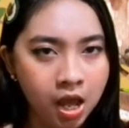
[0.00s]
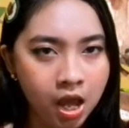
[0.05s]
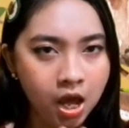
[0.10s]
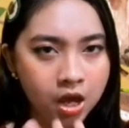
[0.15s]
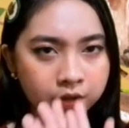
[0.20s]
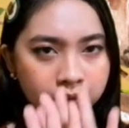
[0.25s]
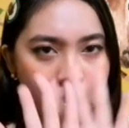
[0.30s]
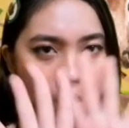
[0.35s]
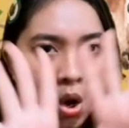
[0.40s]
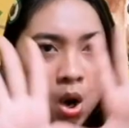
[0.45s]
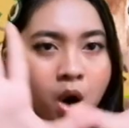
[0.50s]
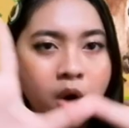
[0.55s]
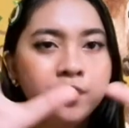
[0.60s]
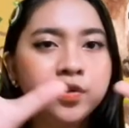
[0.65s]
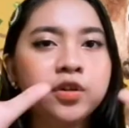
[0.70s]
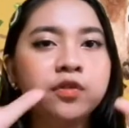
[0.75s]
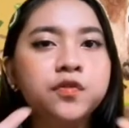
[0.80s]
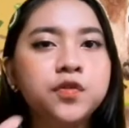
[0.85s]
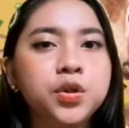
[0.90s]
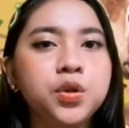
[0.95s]
an
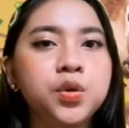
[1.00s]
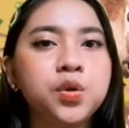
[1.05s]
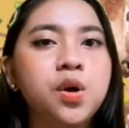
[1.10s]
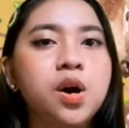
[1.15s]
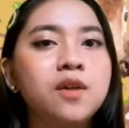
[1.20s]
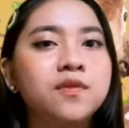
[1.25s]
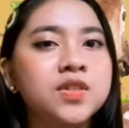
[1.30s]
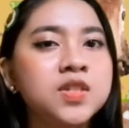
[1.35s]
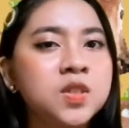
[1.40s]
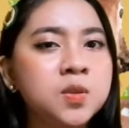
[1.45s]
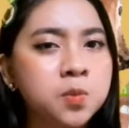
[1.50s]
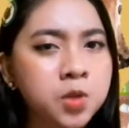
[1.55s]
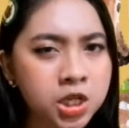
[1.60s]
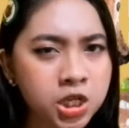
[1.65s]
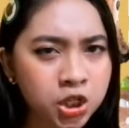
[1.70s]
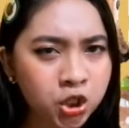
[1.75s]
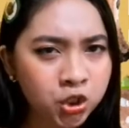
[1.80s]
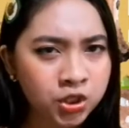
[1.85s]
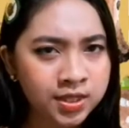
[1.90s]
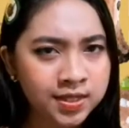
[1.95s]
overview of
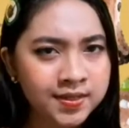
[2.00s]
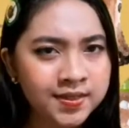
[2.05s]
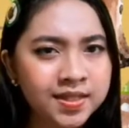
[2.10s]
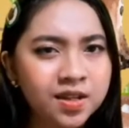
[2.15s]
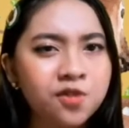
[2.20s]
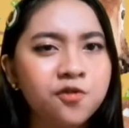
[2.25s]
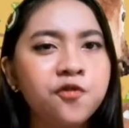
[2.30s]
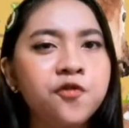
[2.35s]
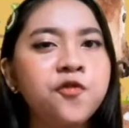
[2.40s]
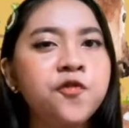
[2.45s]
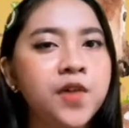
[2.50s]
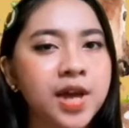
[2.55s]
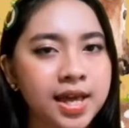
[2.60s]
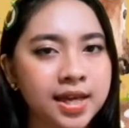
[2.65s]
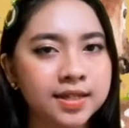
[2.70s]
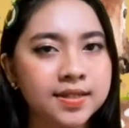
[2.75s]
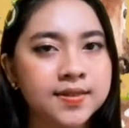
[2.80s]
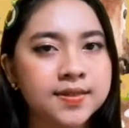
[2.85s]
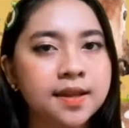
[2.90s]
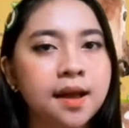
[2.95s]
species
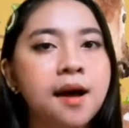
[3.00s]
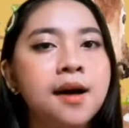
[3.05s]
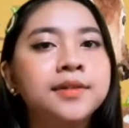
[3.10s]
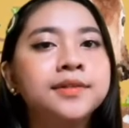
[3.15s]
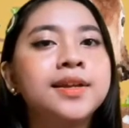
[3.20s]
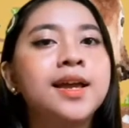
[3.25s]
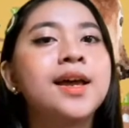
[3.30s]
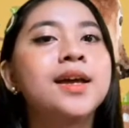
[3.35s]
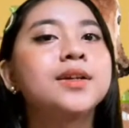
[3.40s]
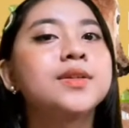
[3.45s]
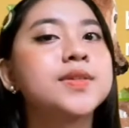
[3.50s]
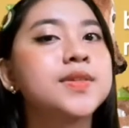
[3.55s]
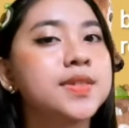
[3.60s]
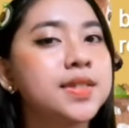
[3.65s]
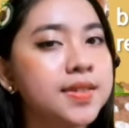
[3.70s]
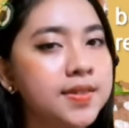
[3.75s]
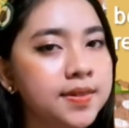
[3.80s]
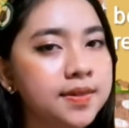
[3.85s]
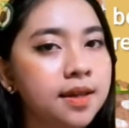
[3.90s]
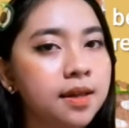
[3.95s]
effects on
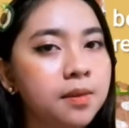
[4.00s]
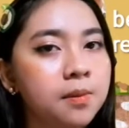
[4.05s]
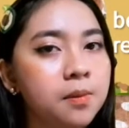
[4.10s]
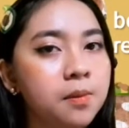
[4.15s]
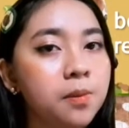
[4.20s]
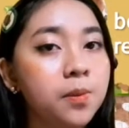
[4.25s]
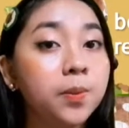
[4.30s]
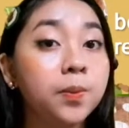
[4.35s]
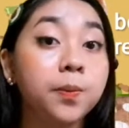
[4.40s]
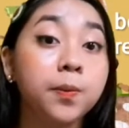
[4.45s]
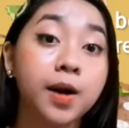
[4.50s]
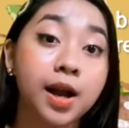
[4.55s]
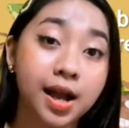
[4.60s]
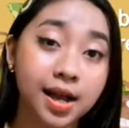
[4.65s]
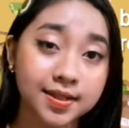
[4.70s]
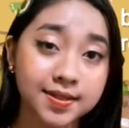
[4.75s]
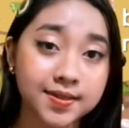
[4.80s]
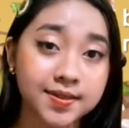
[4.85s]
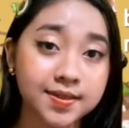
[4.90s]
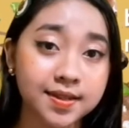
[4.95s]
ecosystem
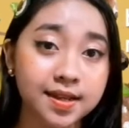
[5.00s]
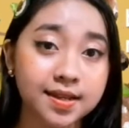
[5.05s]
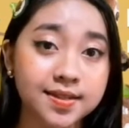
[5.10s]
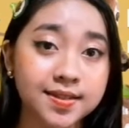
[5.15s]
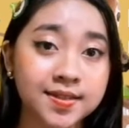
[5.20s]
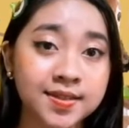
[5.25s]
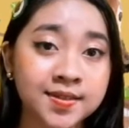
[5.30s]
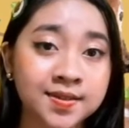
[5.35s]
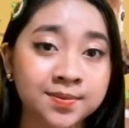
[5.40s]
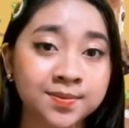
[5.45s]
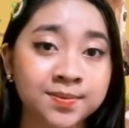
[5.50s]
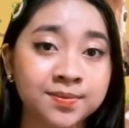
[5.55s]
processes.